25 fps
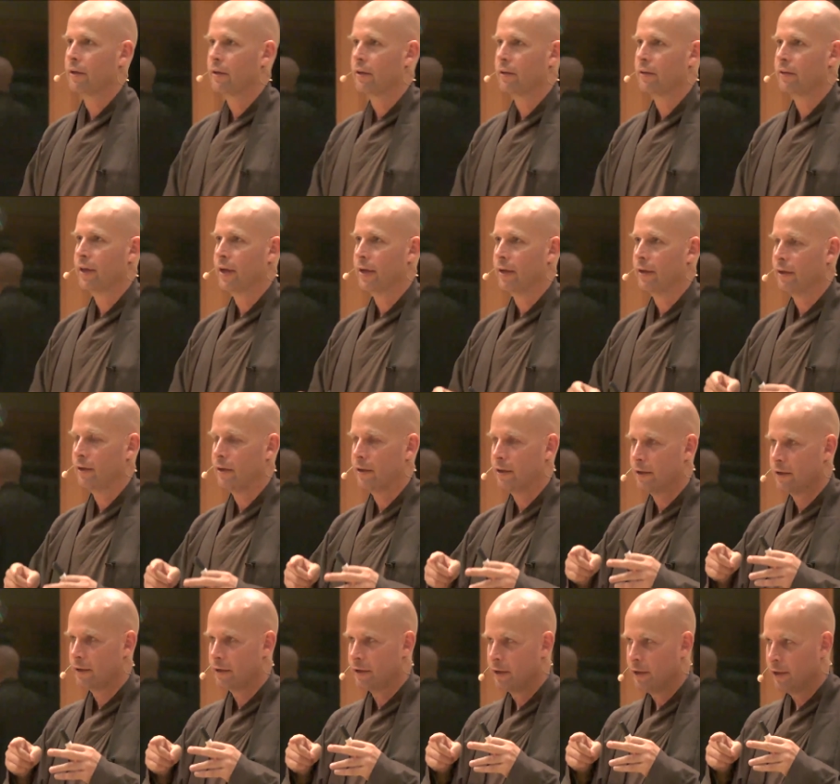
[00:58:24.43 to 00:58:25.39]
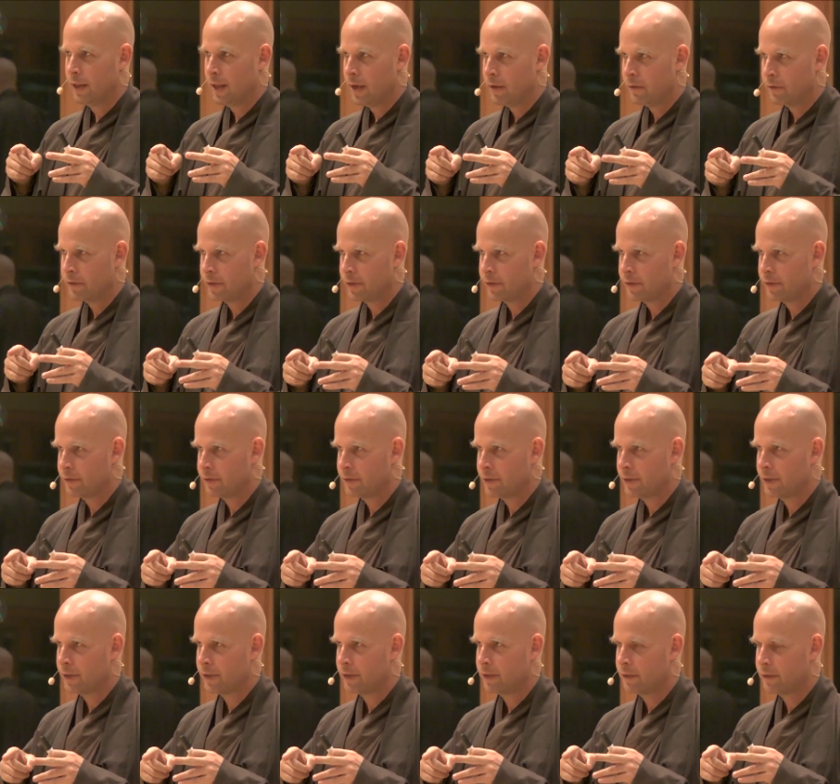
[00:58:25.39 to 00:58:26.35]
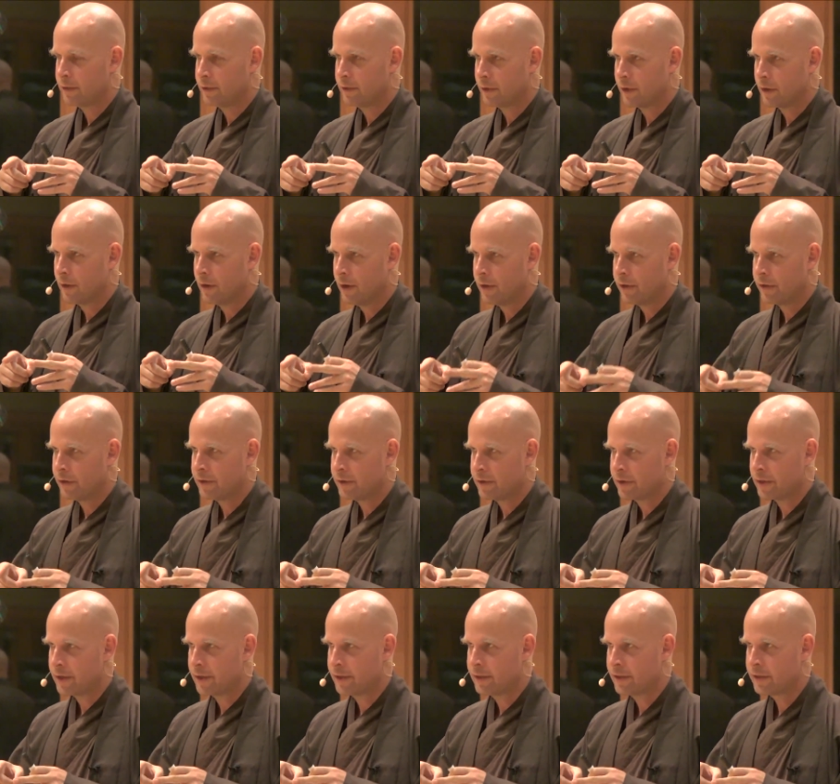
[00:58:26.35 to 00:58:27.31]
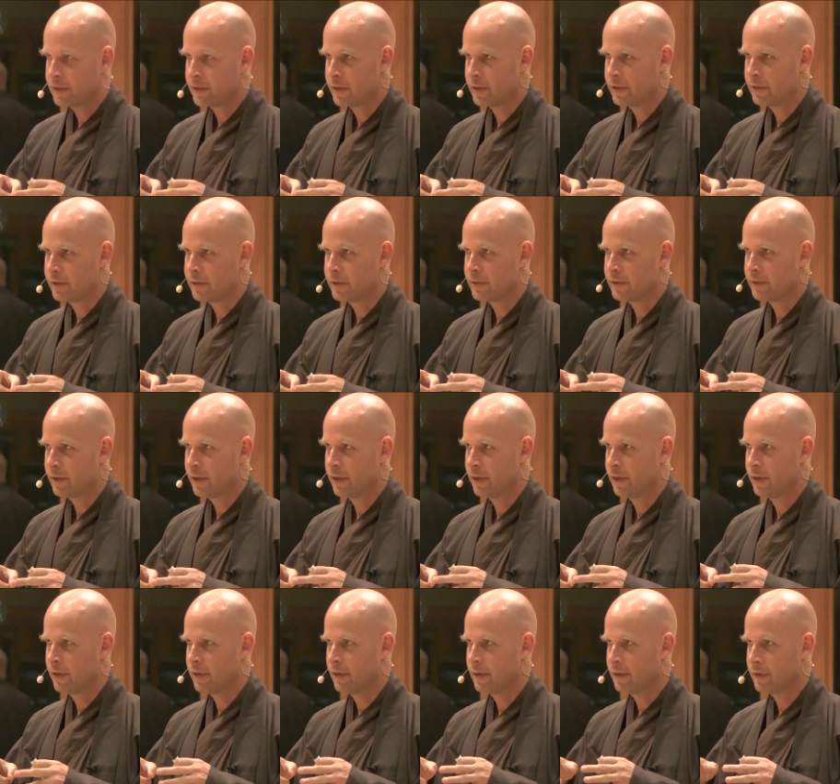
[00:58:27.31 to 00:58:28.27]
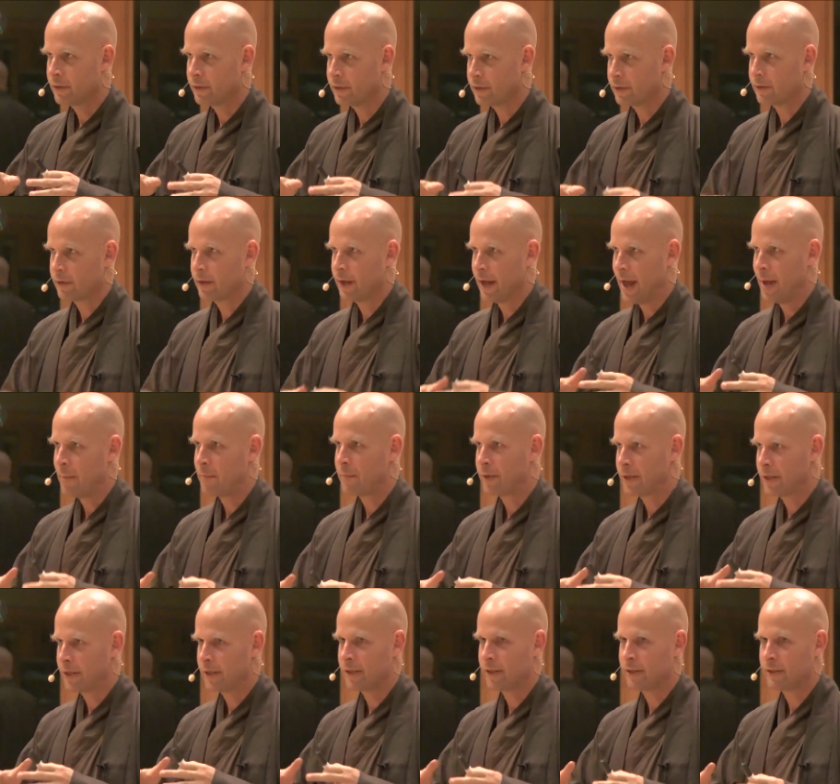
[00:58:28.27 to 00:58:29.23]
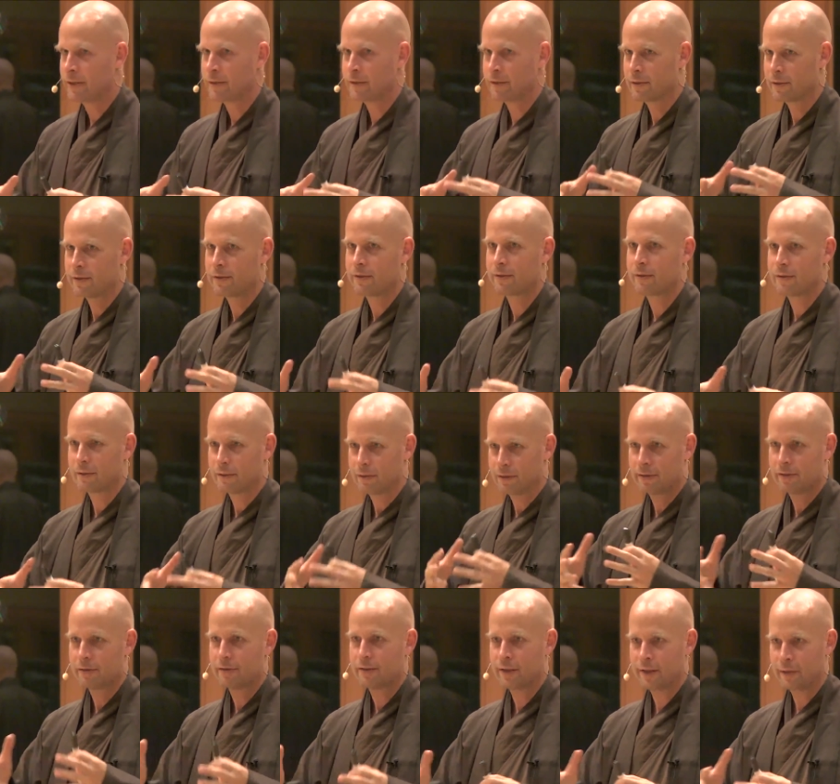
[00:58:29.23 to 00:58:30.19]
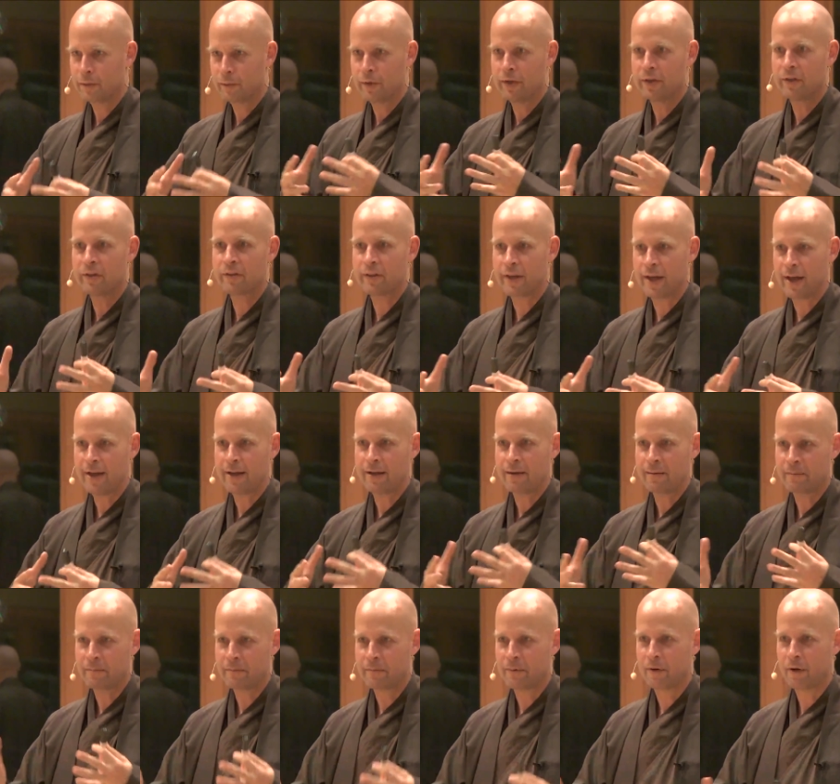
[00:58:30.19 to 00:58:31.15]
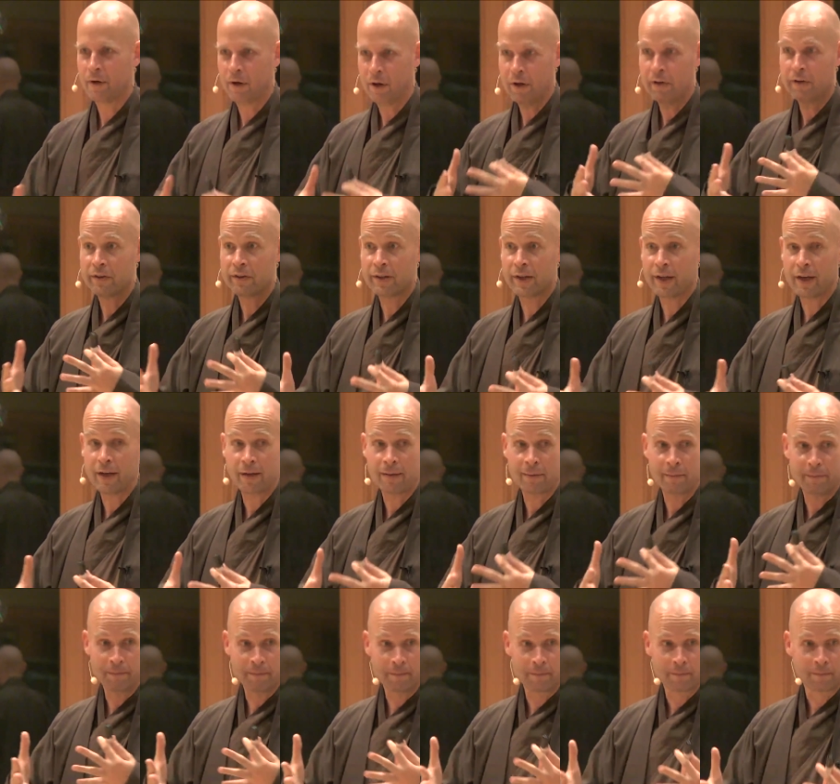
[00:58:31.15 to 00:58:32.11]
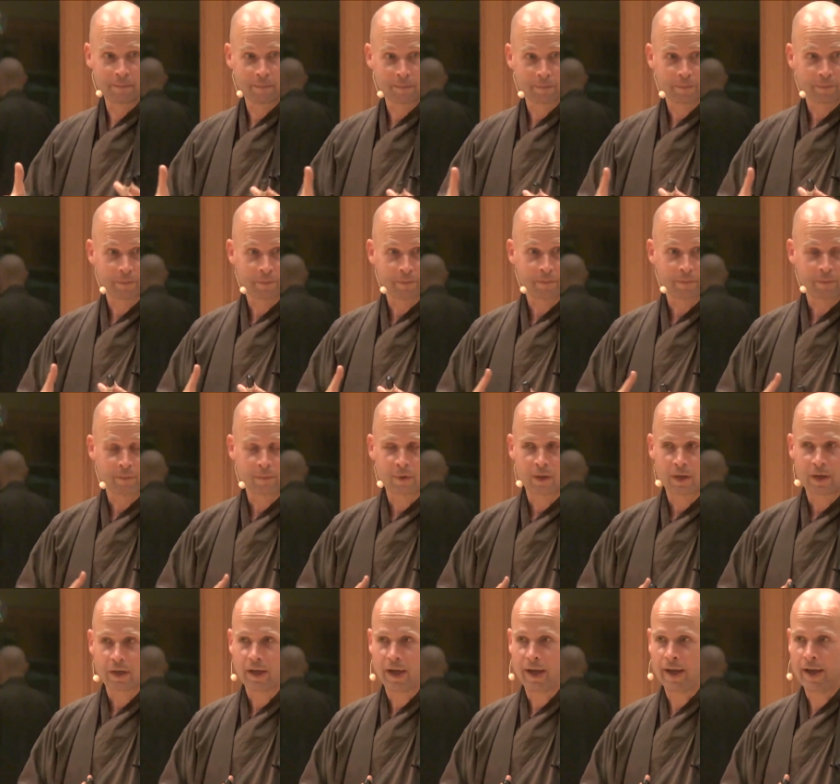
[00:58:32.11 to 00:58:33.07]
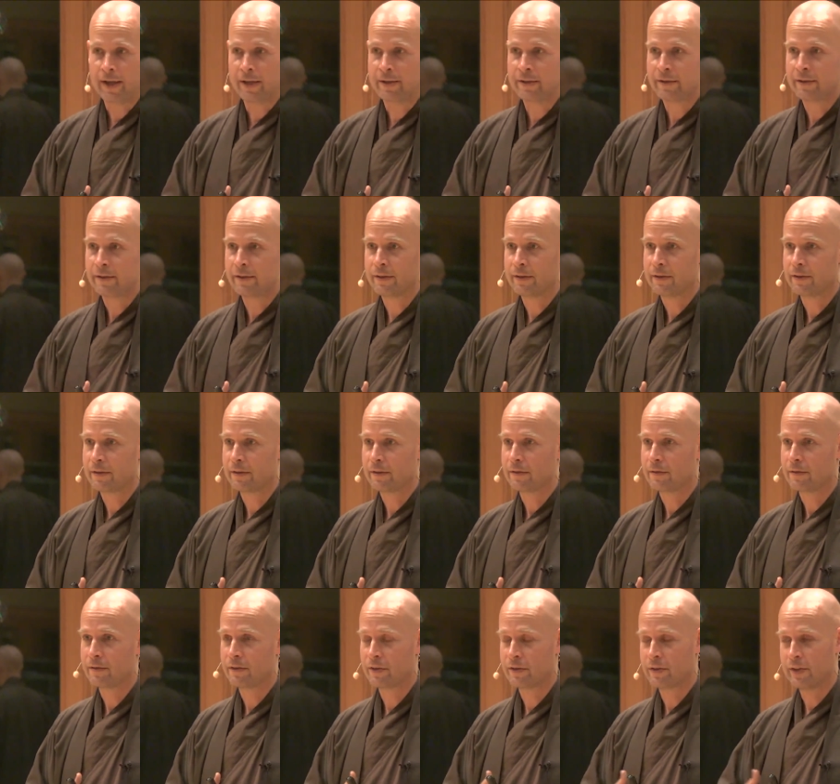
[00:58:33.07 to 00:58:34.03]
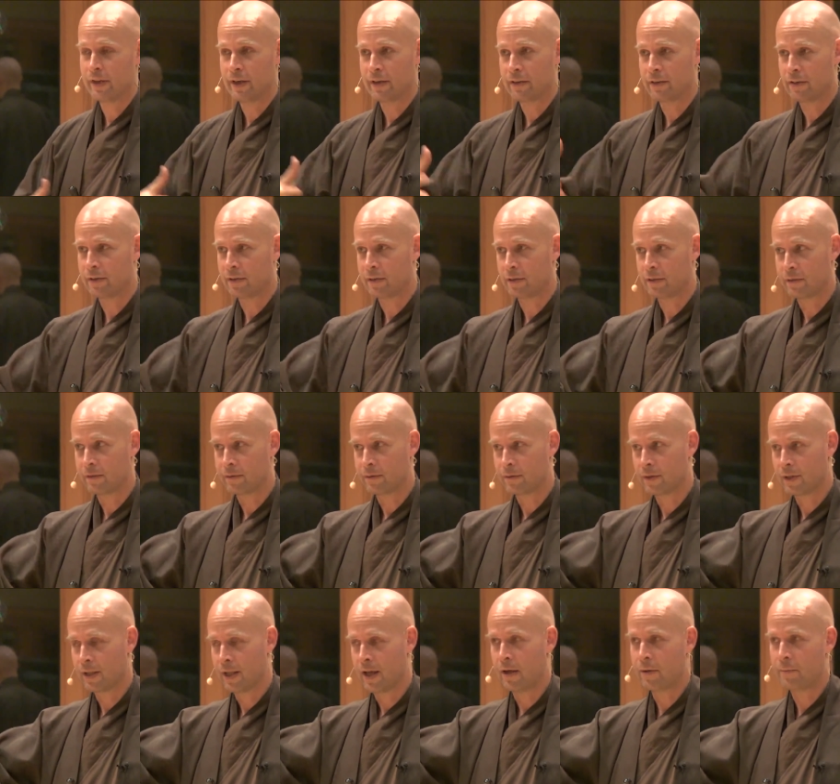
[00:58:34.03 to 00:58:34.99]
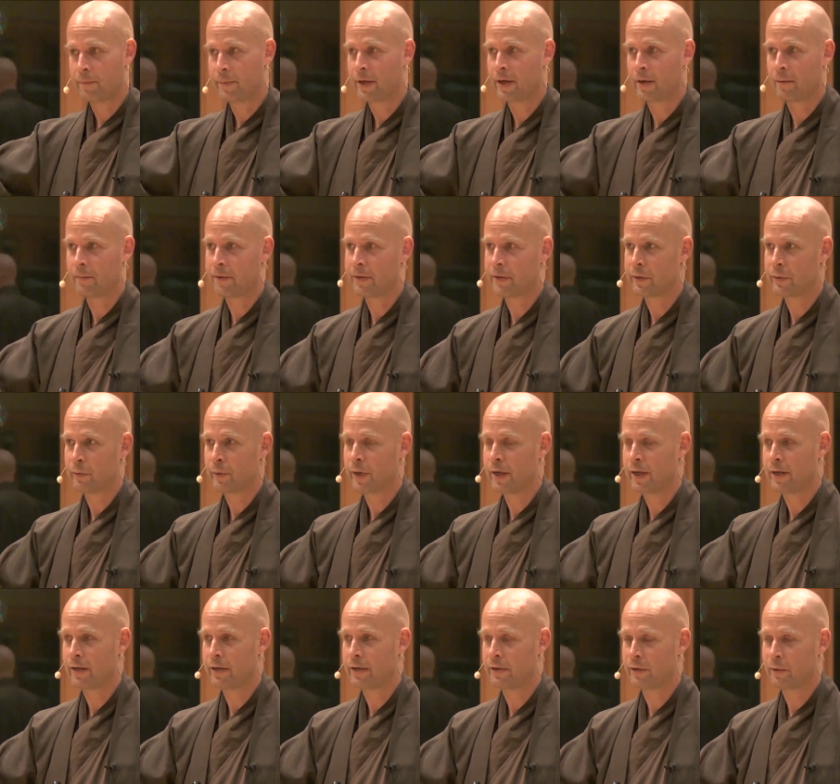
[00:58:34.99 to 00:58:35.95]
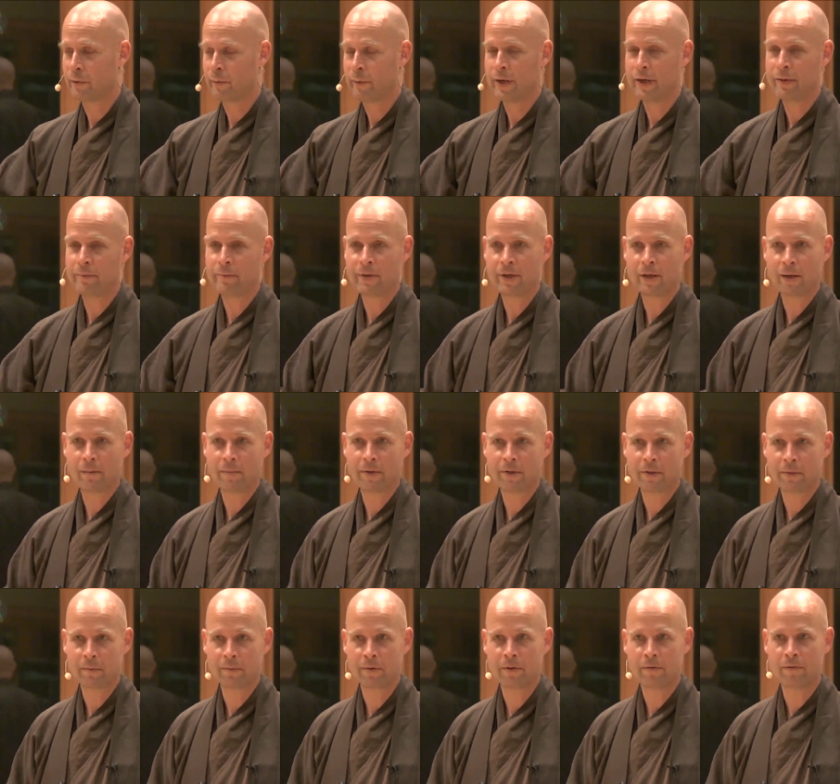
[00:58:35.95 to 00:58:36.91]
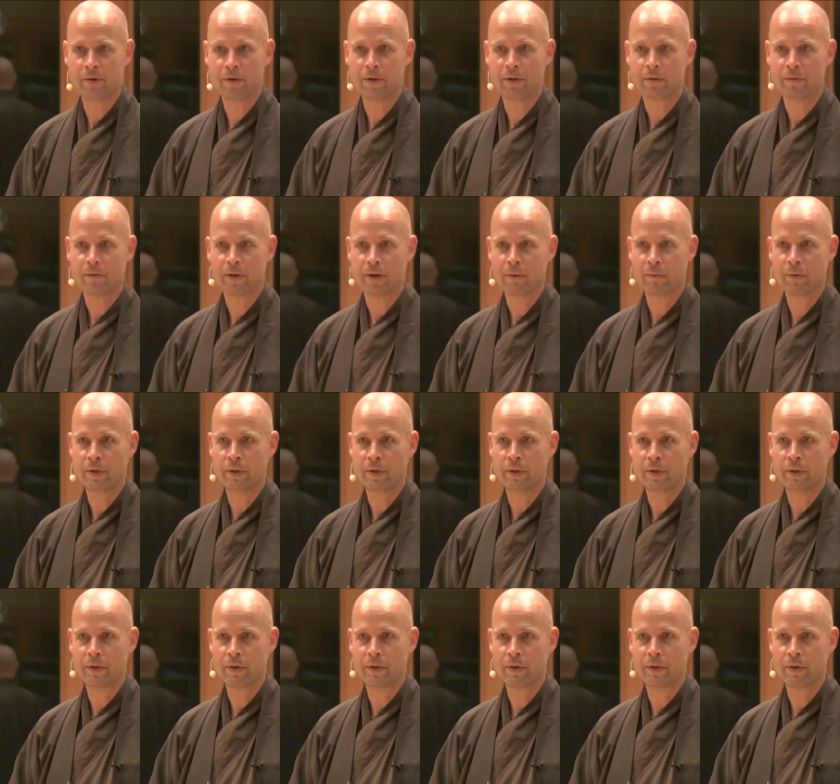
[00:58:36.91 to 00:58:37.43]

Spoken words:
That allows us to see the causes and conditions that are happening in real time, all the time. And just like the cloud becoming the rain and the rain becoming the river, right?